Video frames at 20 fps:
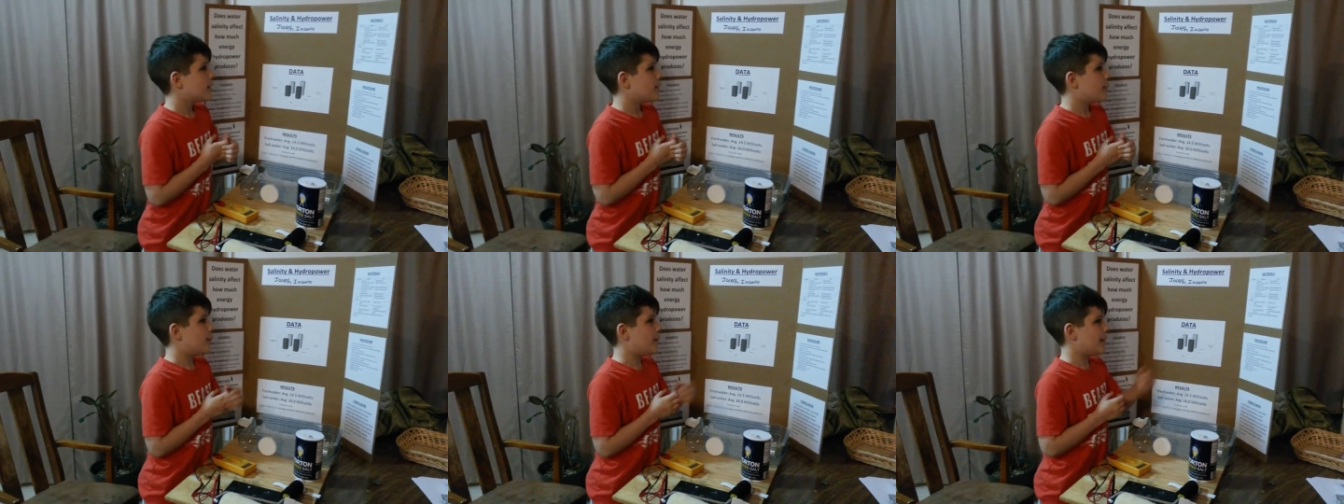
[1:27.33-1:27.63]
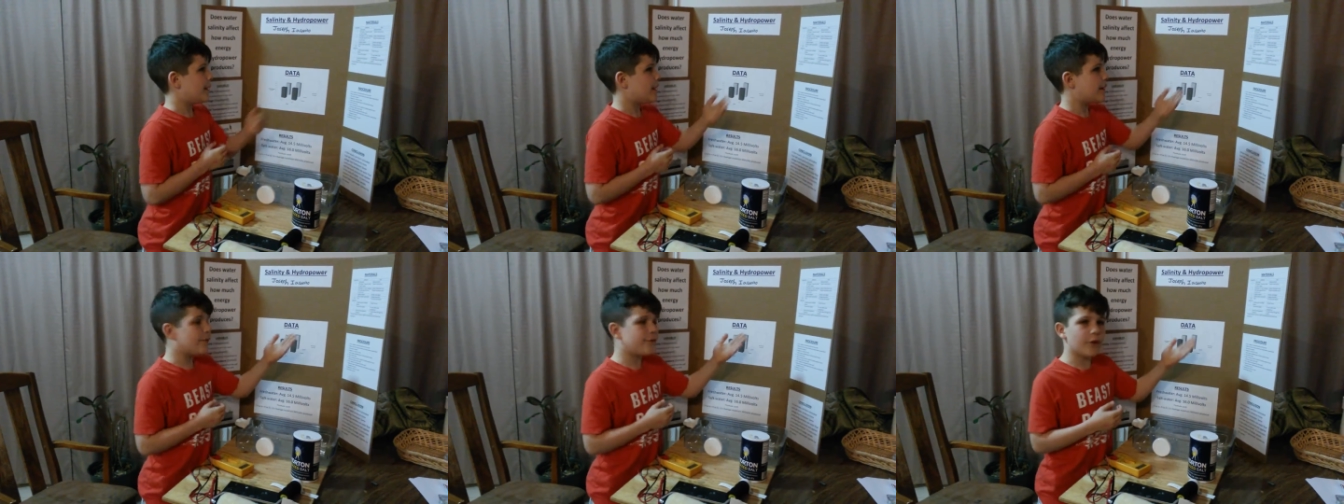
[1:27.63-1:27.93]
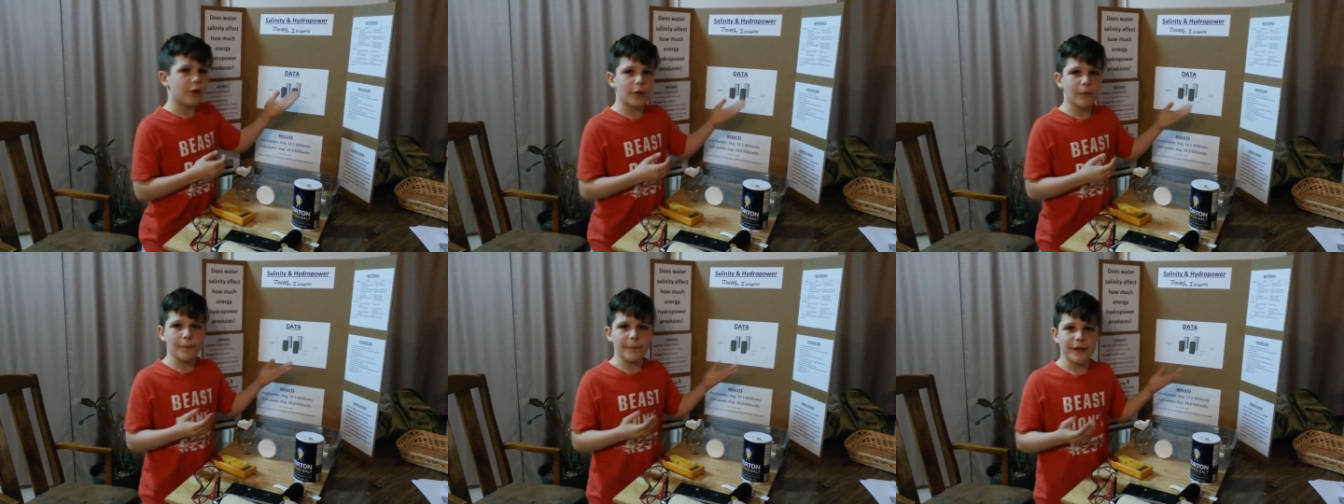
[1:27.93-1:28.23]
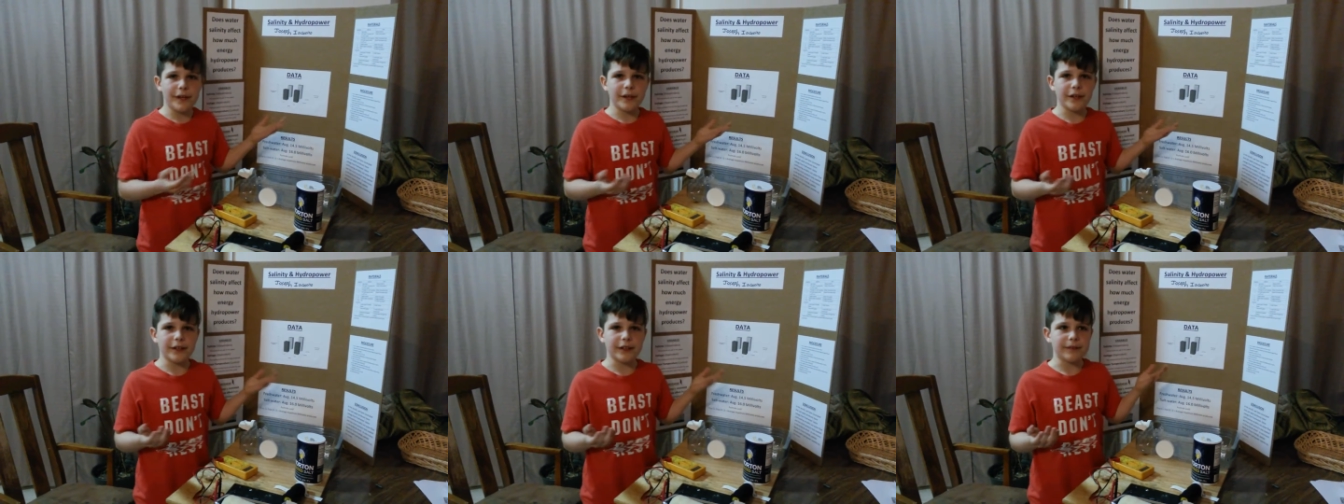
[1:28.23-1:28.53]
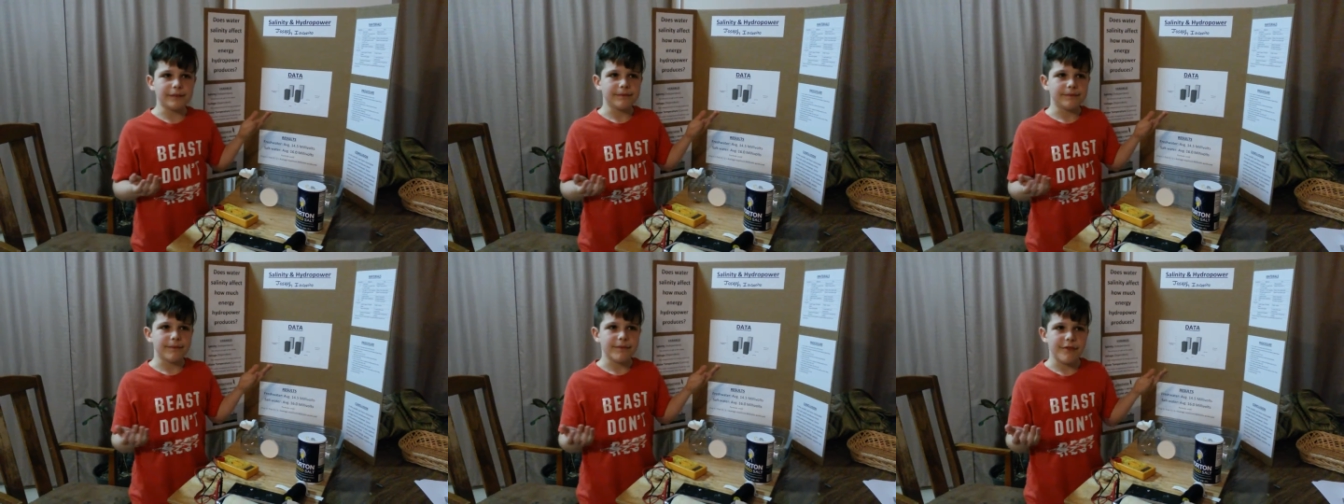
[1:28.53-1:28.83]
We need a
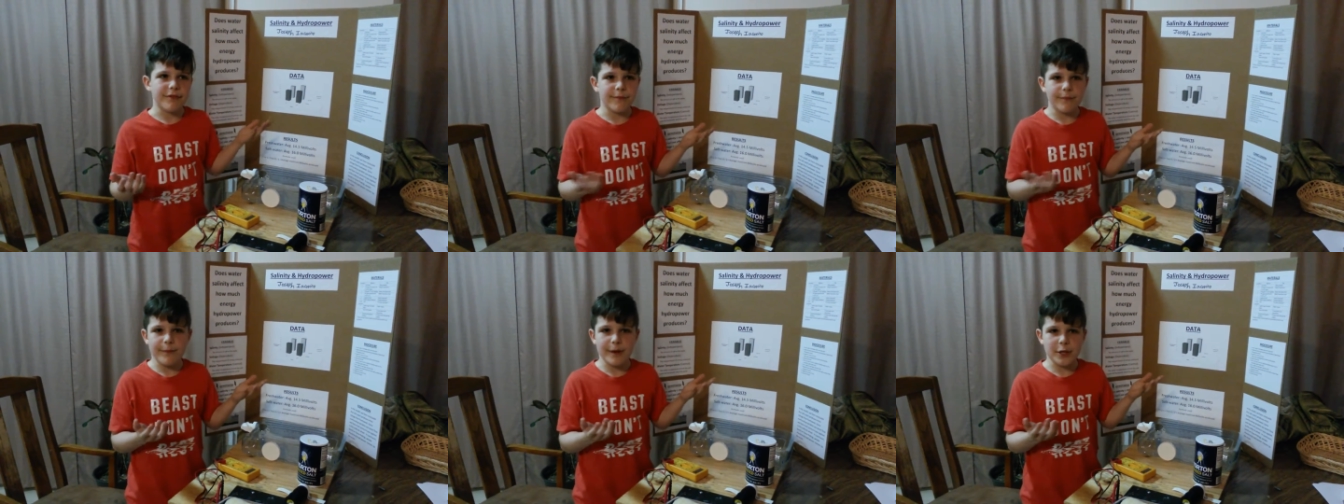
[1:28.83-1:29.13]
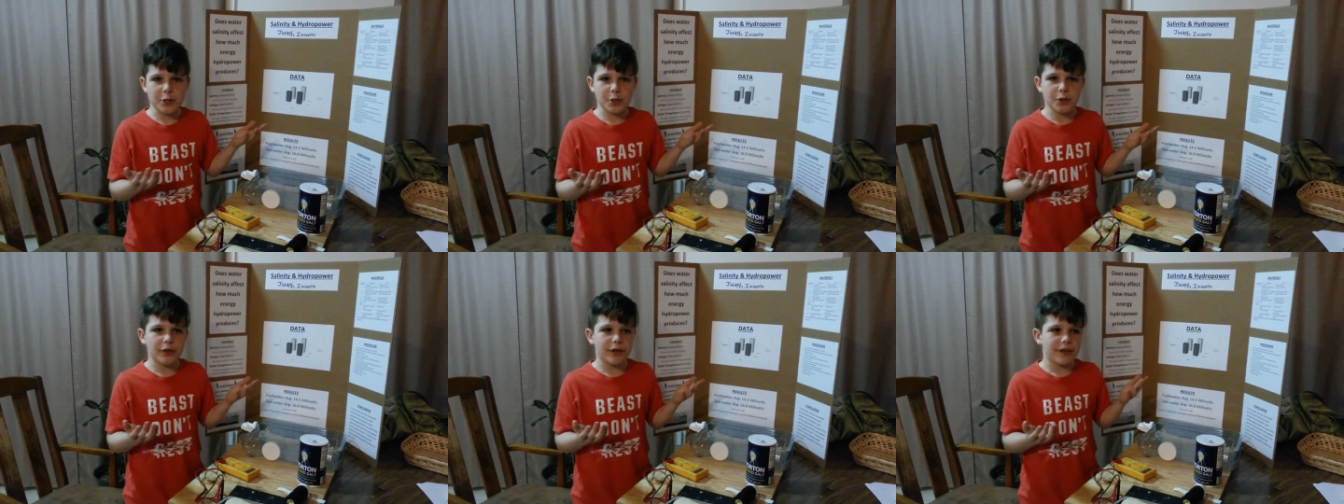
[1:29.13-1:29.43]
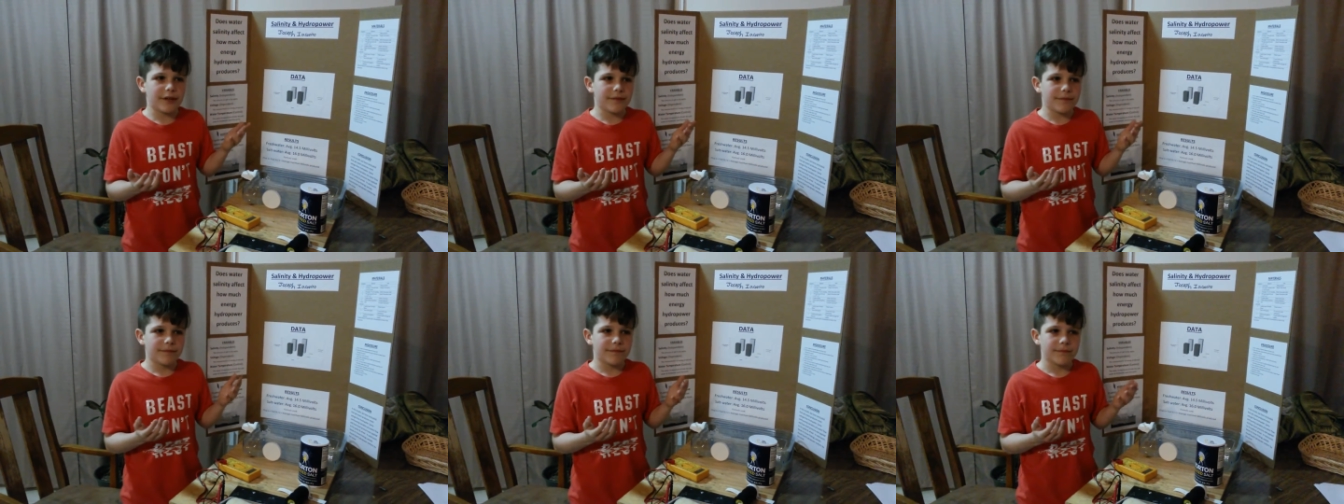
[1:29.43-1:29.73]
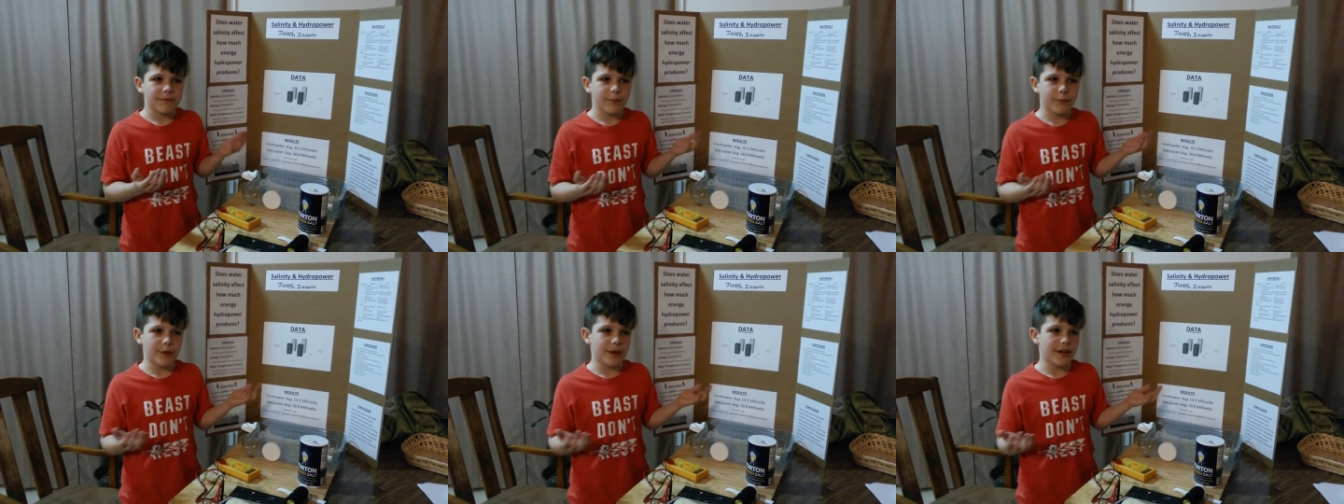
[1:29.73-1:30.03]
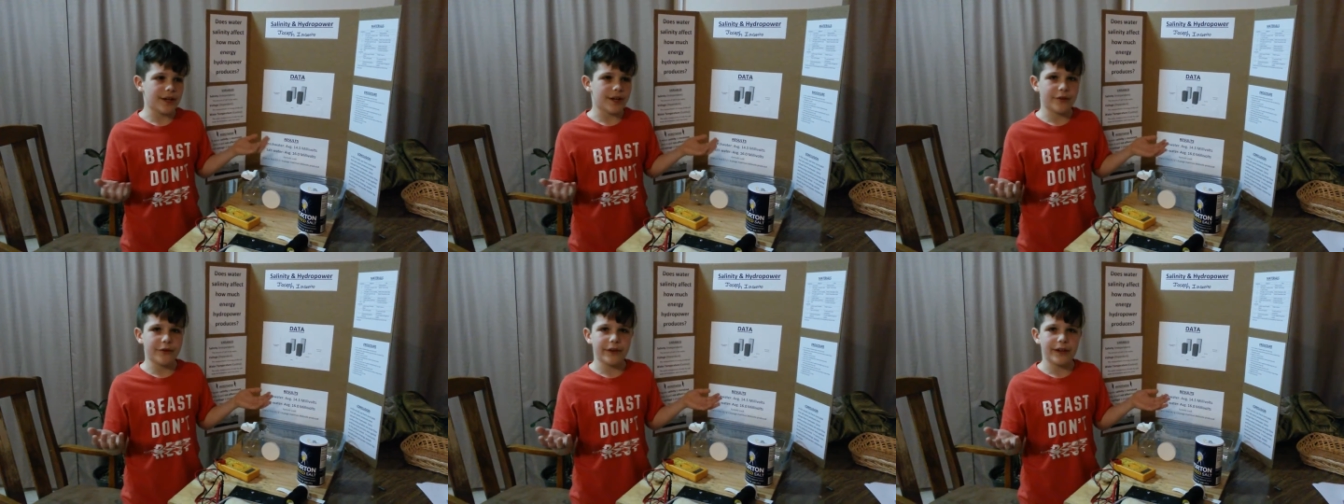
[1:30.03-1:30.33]
voltmeter to measure it. We
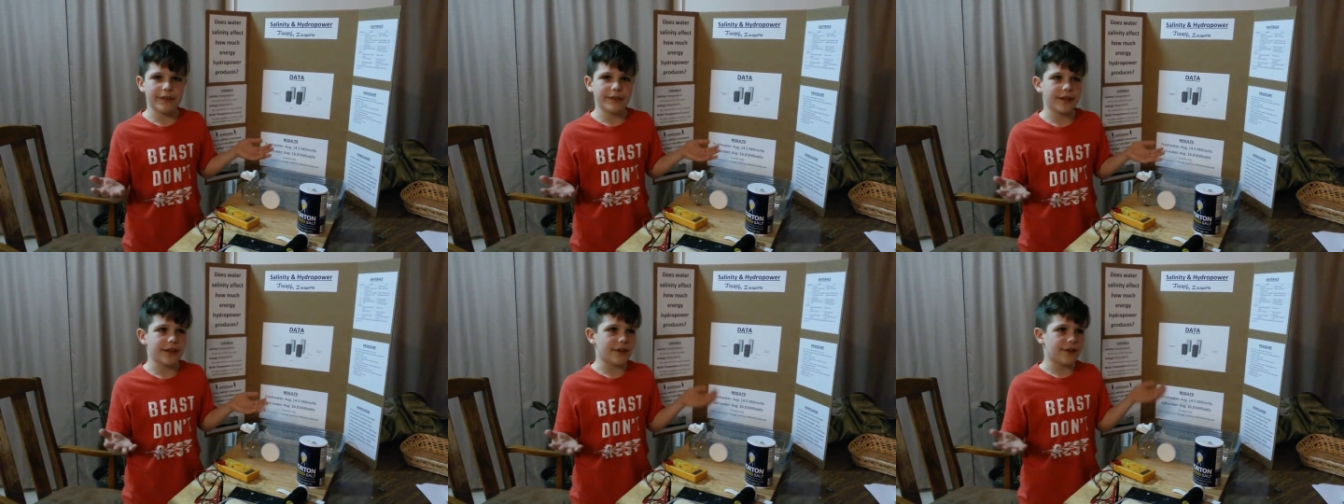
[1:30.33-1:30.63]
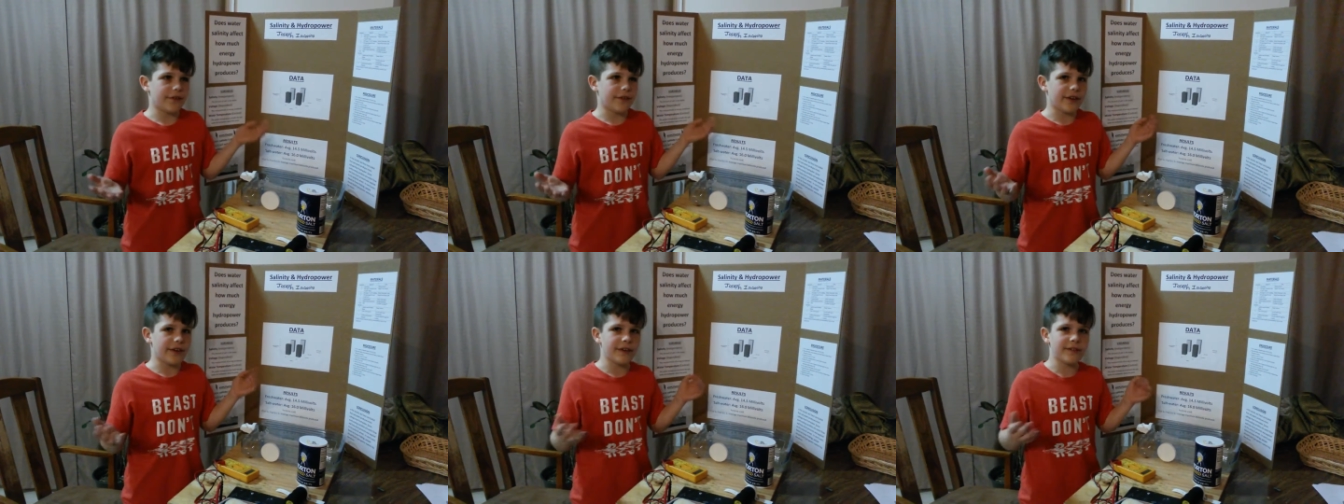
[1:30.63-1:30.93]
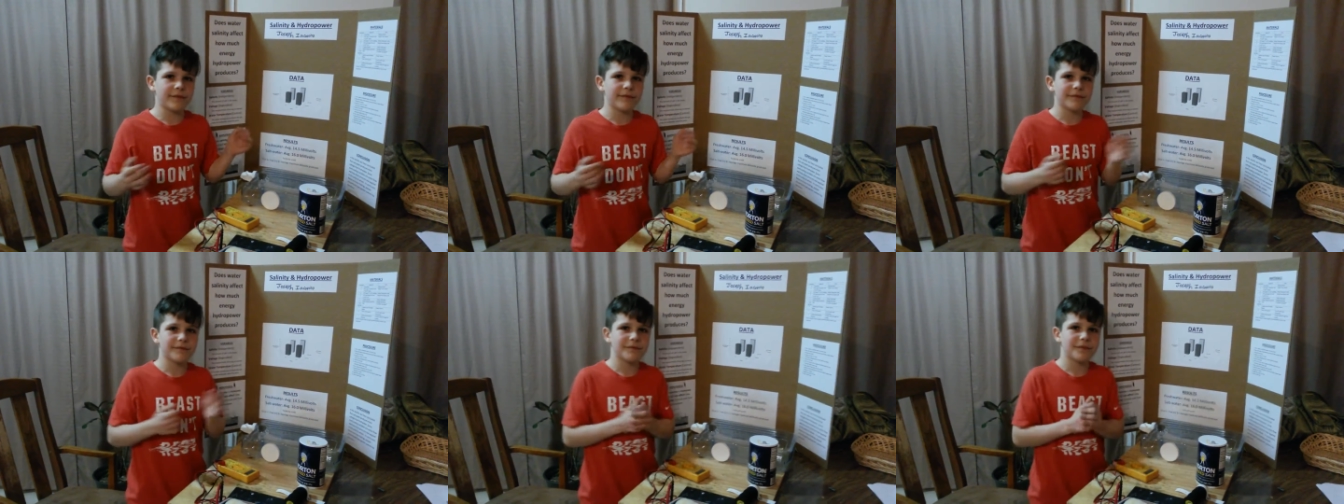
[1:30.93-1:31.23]
need to collect data, right?